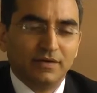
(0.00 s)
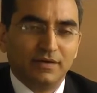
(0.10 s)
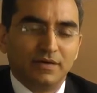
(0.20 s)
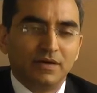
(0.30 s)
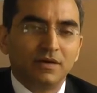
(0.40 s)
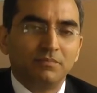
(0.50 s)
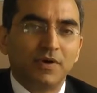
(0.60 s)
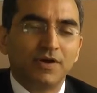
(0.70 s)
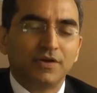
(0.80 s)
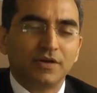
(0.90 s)

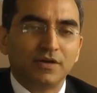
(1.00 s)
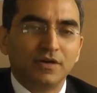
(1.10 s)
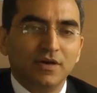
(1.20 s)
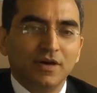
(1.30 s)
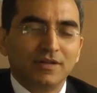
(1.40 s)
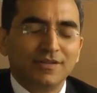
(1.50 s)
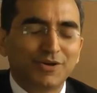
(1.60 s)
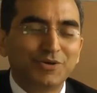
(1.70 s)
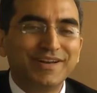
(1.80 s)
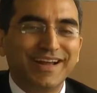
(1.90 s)
but the
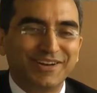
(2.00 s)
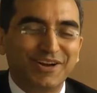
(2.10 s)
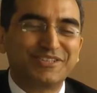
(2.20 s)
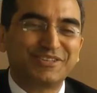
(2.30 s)
good and not